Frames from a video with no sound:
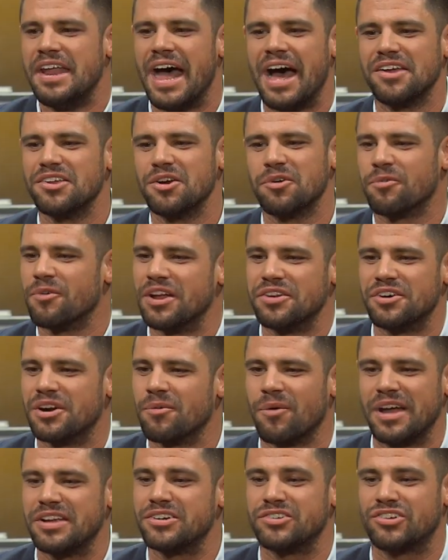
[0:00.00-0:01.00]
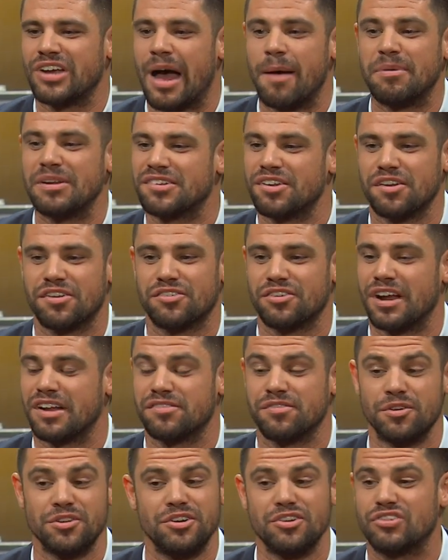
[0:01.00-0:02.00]
Now you're wondering why your job is so
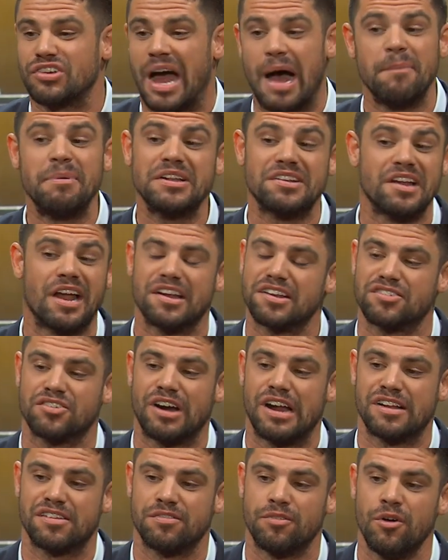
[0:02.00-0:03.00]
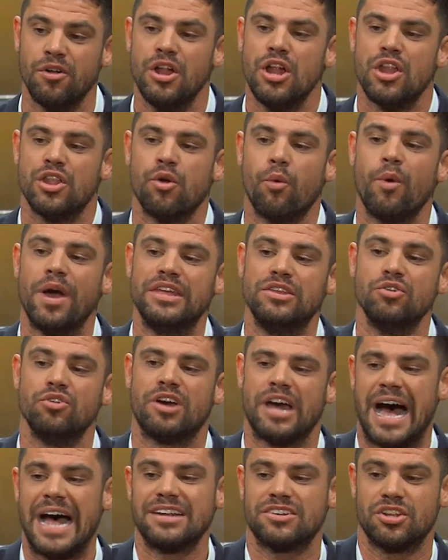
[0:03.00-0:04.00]
stressful. Your job is not stressful. The way you
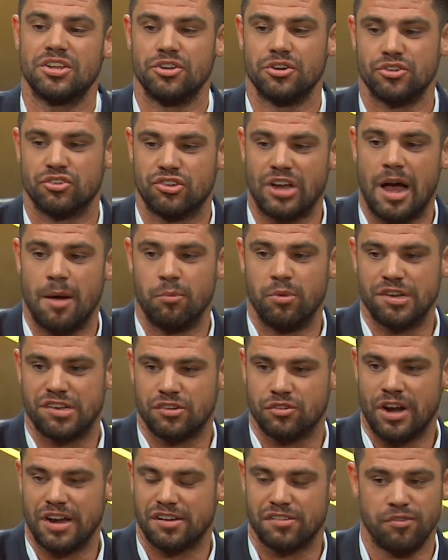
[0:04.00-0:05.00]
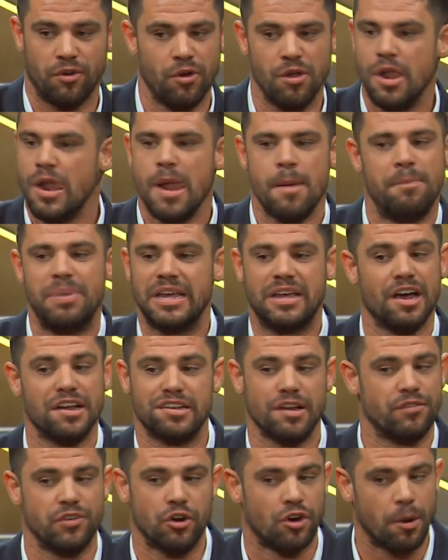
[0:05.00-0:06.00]
got to your job was stressful
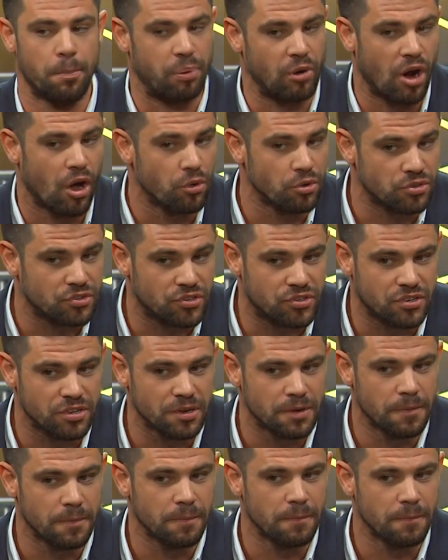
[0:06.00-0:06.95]
because of your approach.